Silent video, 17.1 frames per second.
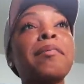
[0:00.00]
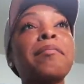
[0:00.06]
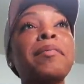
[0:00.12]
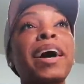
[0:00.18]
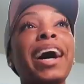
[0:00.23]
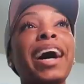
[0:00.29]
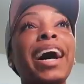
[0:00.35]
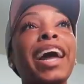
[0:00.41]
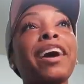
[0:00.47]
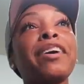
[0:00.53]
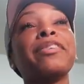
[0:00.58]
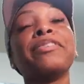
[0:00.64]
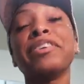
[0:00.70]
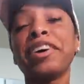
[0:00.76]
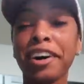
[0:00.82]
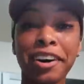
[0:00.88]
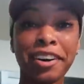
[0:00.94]
my
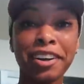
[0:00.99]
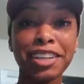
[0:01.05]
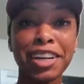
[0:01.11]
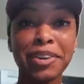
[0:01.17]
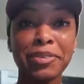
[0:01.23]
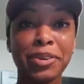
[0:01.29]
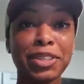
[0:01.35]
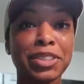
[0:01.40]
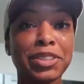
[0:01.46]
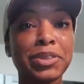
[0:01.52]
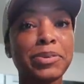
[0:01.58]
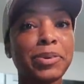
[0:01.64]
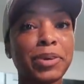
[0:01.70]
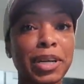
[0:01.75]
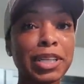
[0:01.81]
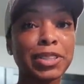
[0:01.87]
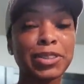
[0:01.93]
fall and winter
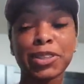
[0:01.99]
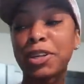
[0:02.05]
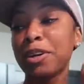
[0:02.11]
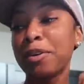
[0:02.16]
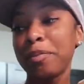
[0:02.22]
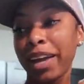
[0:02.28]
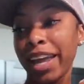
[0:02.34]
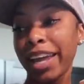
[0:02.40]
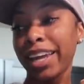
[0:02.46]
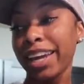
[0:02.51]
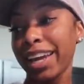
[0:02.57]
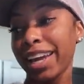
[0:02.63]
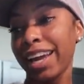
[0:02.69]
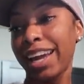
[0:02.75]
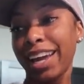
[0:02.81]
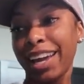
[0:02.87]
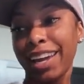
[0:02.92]
wardrobe,
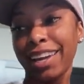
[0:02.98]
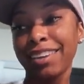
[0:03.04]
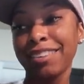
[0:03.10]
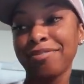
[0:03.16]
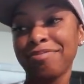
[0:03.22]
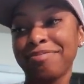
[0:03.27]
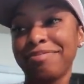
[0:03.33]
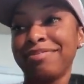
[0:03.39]
AKA